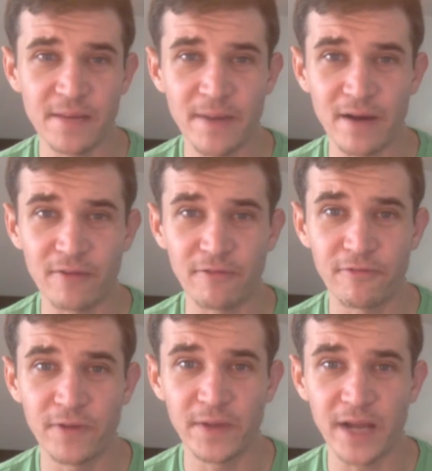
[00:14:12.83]
about
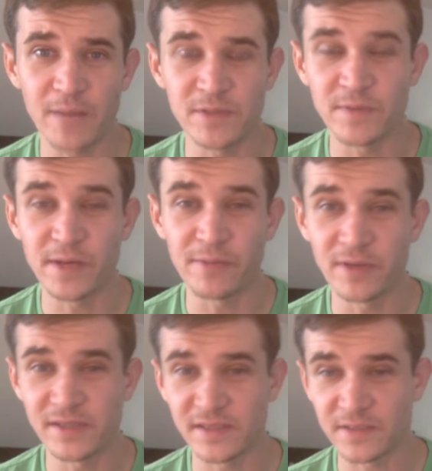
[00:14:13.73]
filling up as many
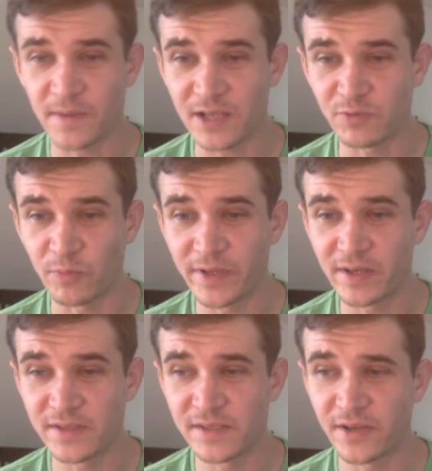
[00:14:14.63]
prisons as possible
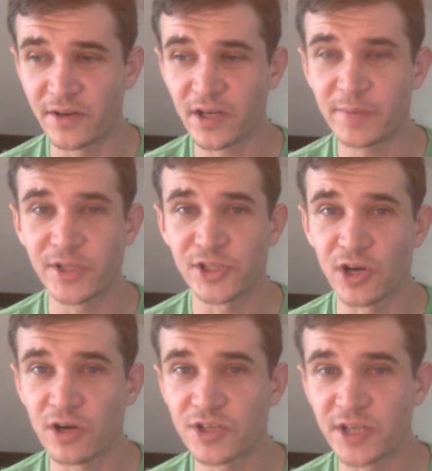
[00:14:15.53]
because you're going to be
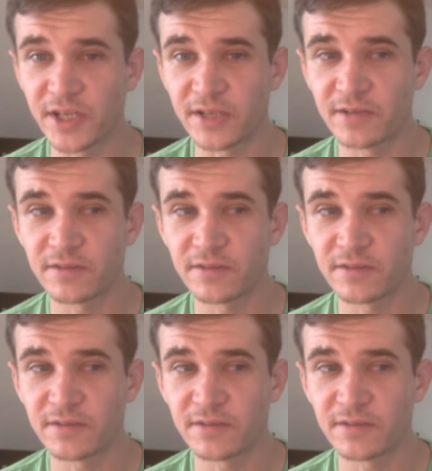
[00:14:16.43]
charging